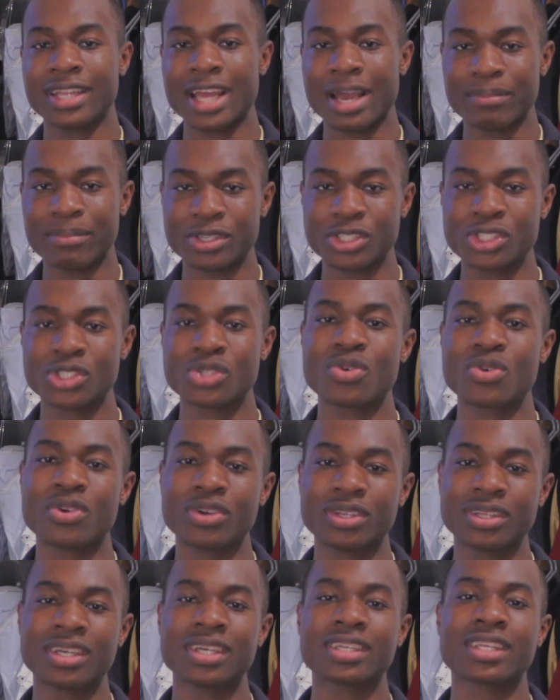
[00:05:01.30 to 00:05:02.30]
that
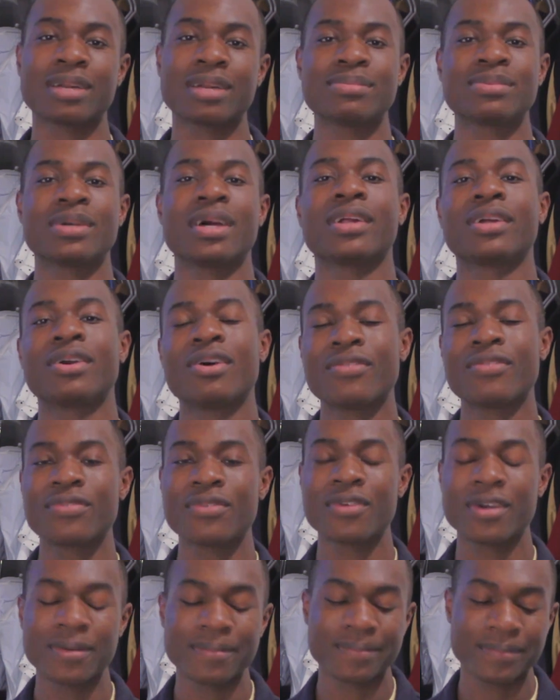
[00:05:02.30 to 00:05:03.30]
mature look that I'm trying to go
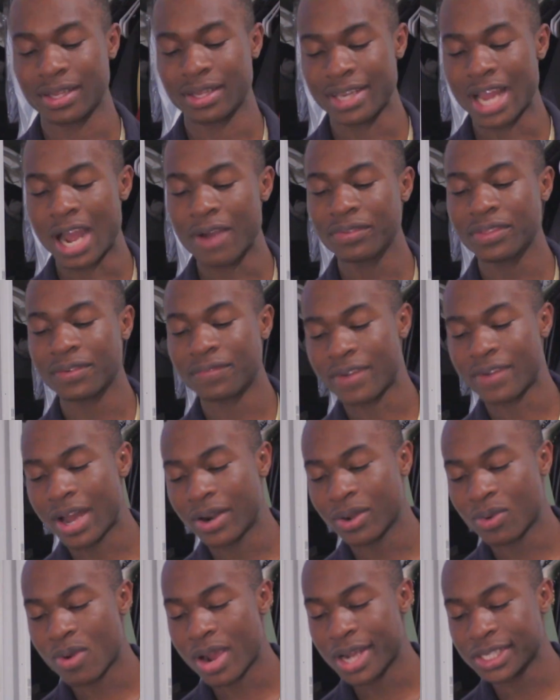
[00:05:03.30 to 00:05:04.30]
for. Now for the
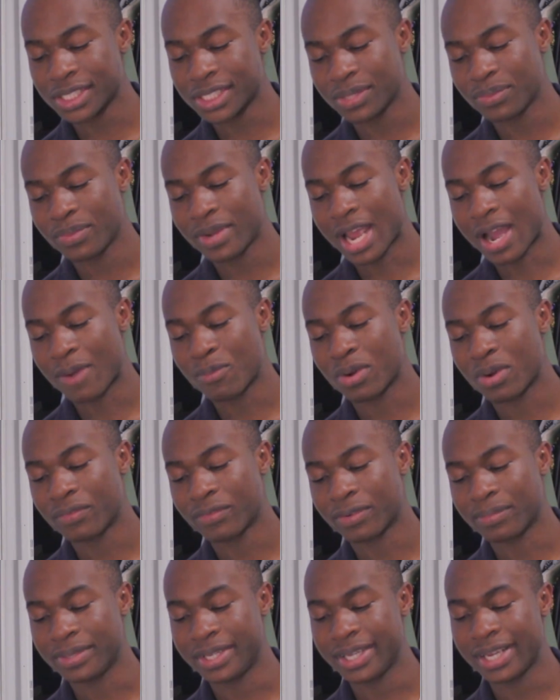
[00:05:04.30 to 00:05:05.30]
final question, we have one
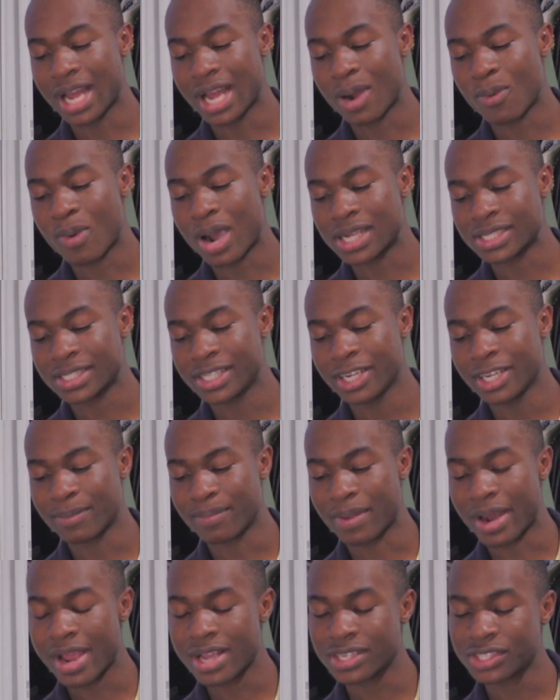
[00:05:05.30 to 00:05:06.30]
from DIY Sneaker
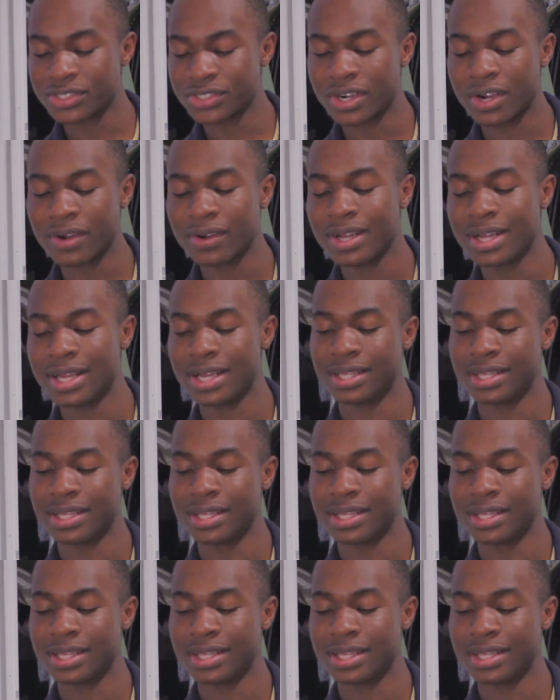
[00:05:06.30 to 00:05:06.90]
Maestro.